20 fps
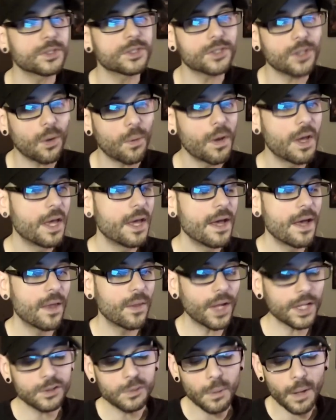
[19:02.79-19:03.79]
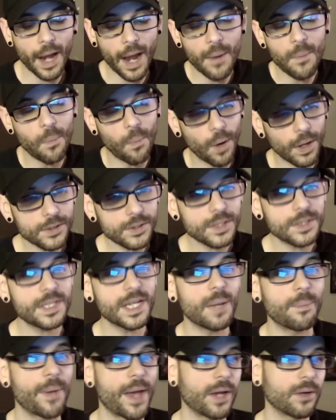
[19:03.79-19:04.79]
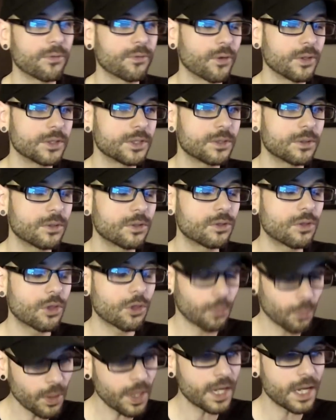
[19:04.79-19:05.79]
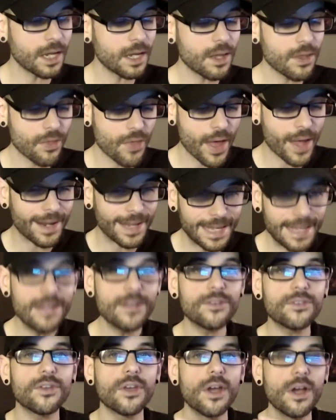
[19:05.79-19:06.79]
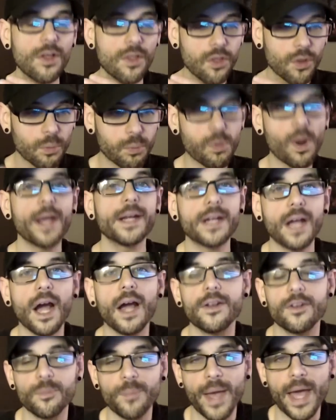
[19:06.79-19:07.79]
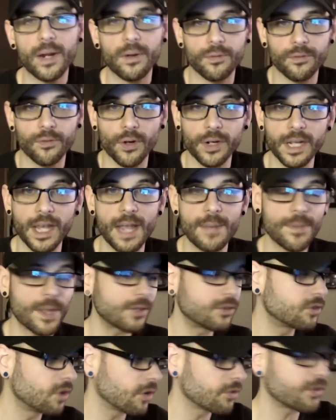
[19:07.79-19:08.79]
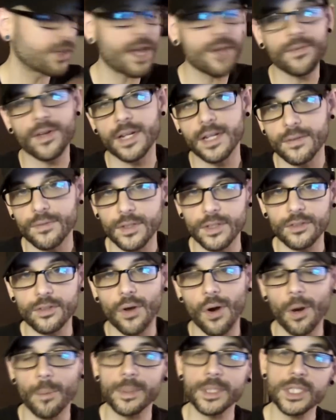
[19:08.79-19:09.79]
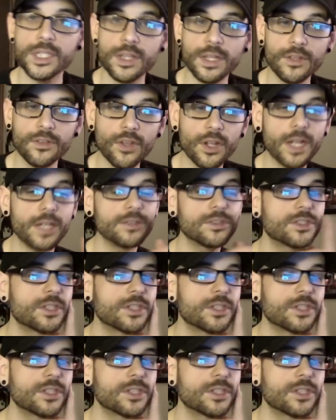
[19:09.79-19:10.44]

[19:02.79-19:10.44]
So that's why I want to see a Battlefront three that is the right kind of Battlefront game that doesn't have any of these garbage things in it.